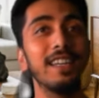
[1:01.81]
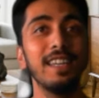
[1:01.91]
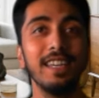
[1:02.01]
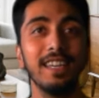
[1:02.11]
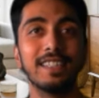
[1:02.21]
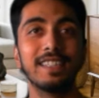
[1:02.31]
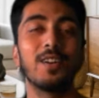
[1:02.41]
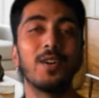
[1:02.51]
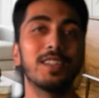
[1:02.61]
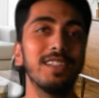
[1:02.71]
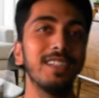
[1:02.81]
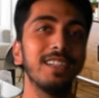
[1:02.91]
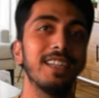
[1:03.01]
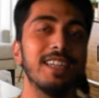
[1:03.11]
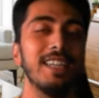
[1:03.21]
He is an
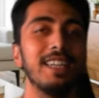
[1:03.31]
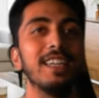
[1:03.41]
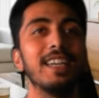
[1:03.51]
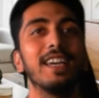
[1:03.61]
author, he